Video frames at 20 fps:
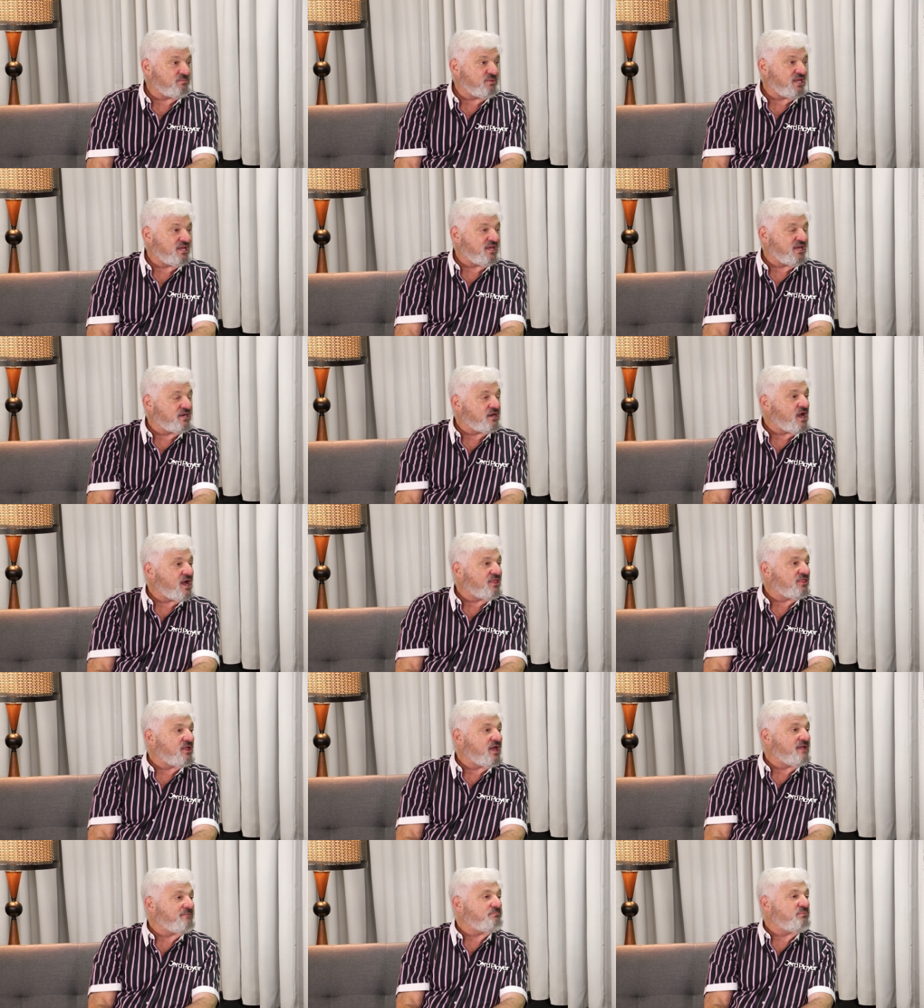to me. And
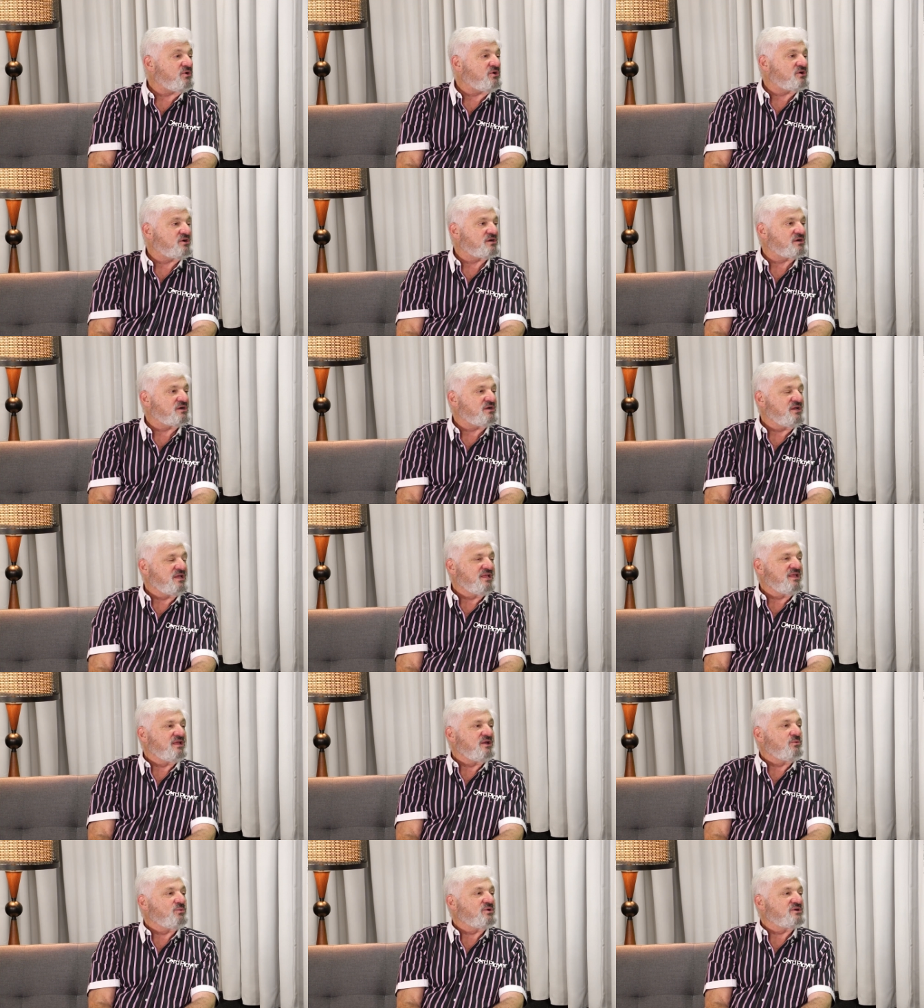online poker
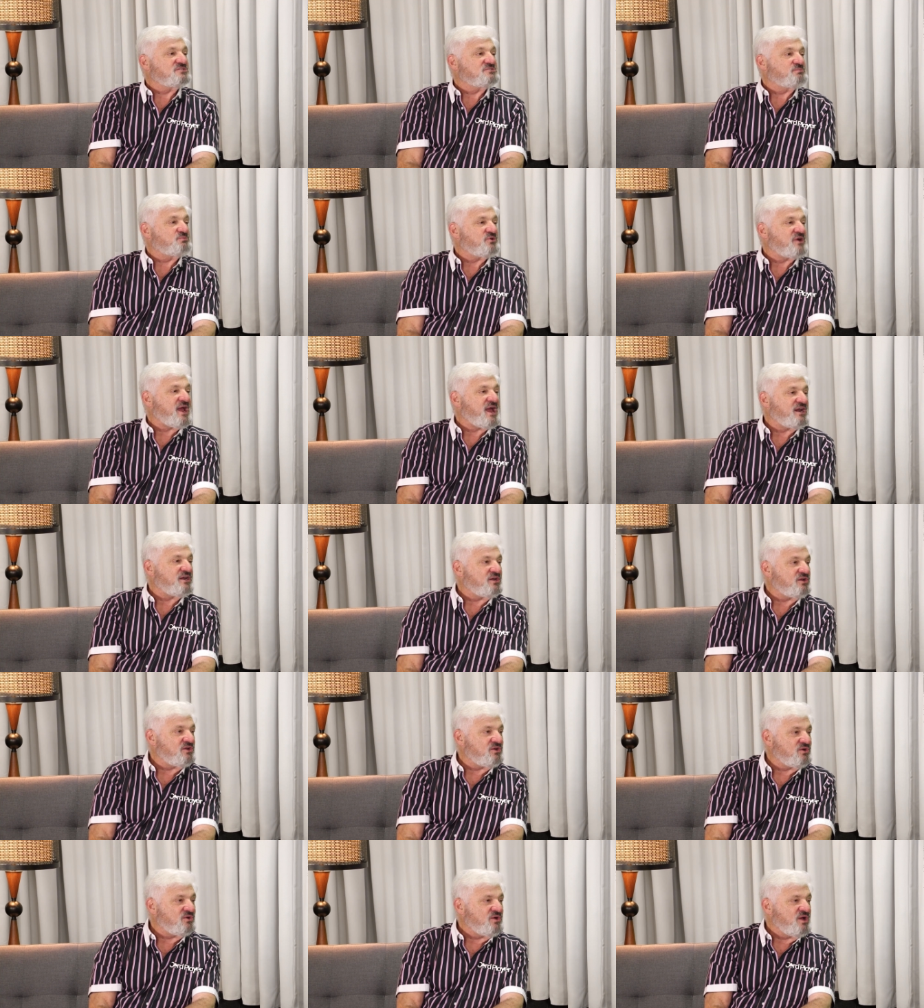was brand
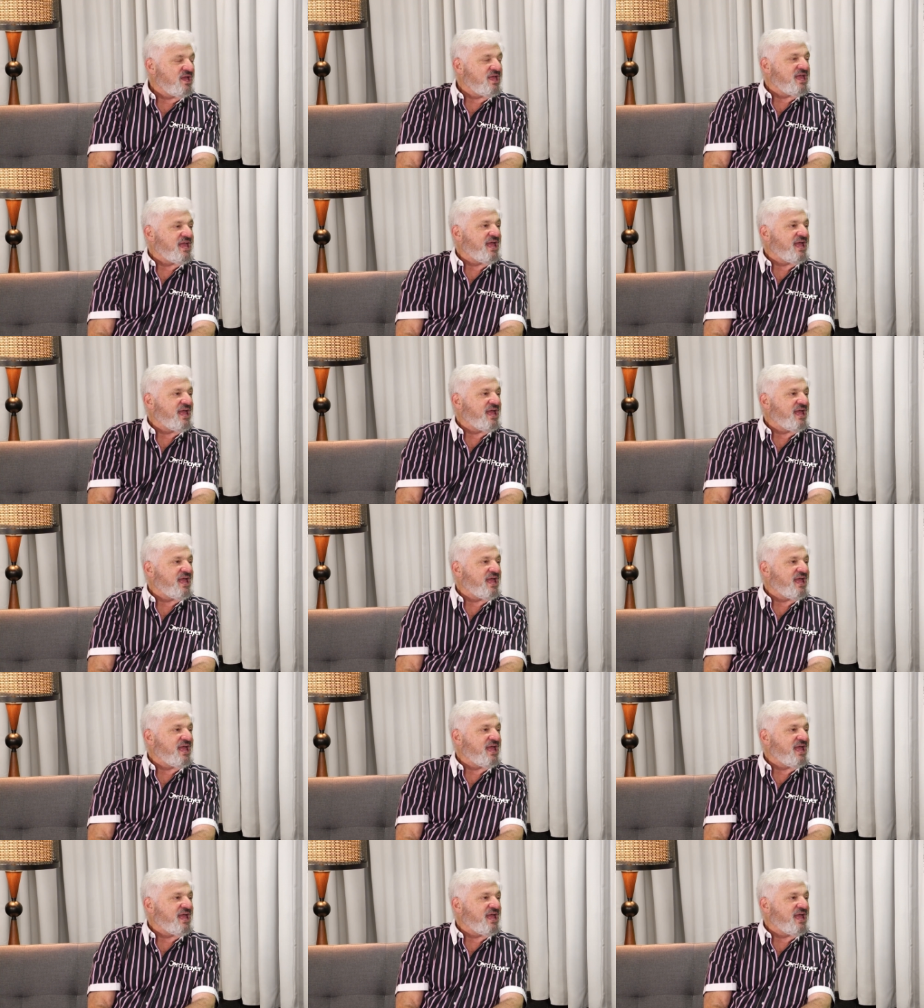new.